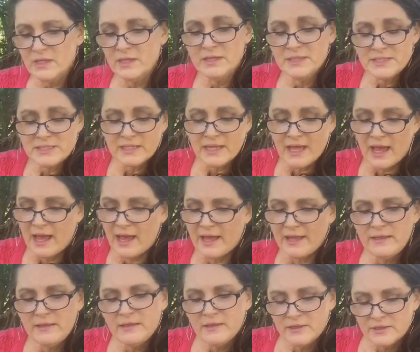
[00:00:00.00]
And
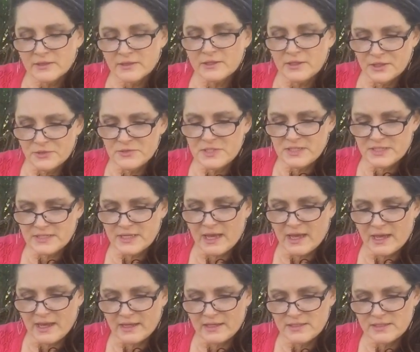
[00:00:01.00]
Sky closed his
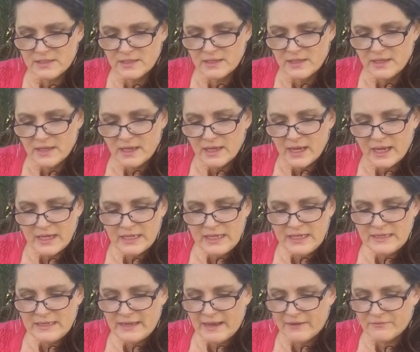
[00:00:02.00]
eyes, and
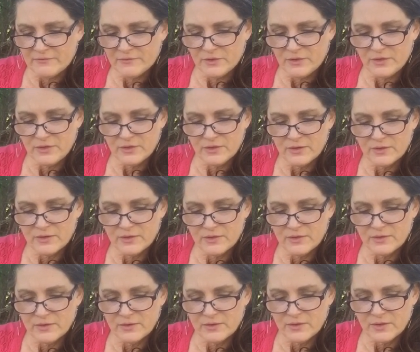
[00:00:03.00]
he never
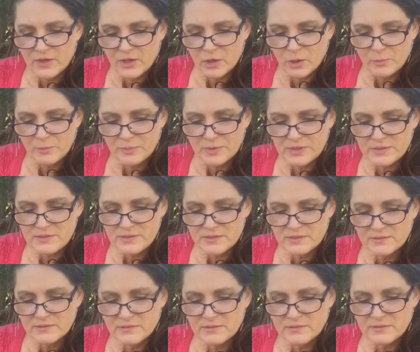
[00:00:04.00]
opened
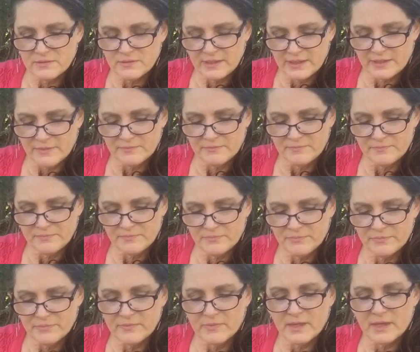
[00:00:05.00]
them
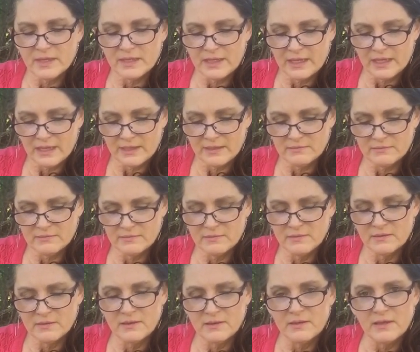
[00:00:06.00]
again,
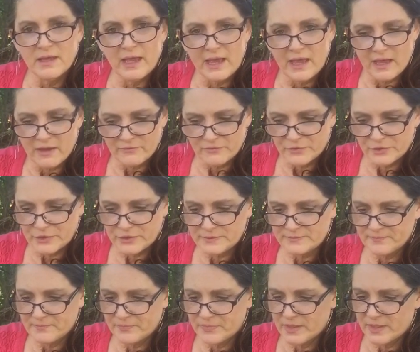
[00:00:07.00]
ever.
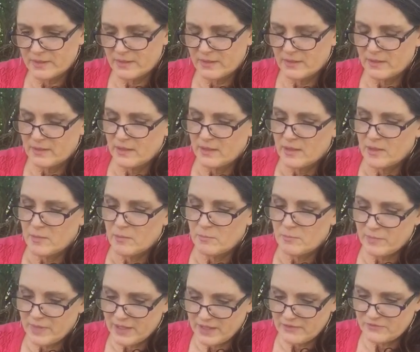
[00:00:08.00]

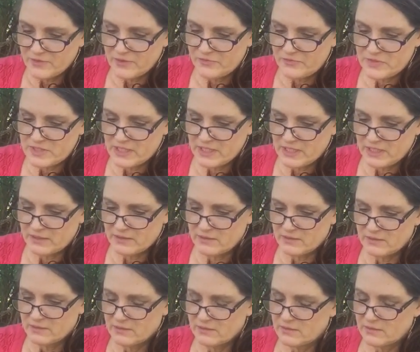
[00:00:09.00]
May 15th.